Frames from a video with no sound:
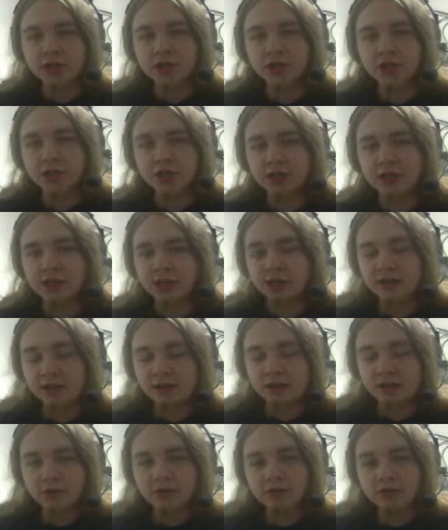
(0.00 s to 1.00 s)
good
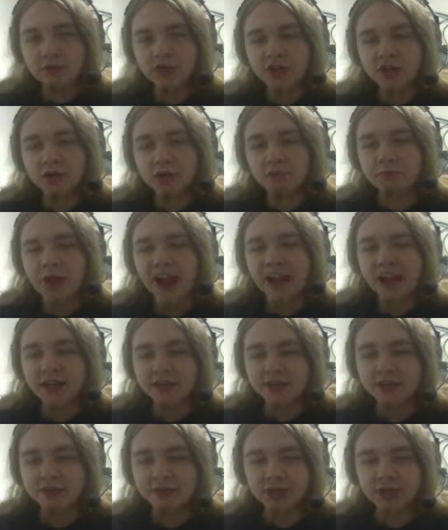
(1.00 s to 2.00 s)
little
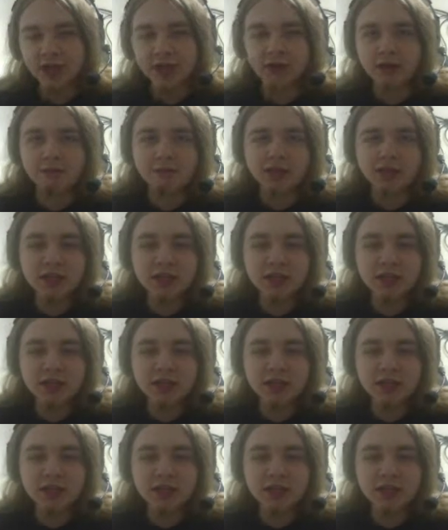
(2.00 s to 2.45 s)
package of a game.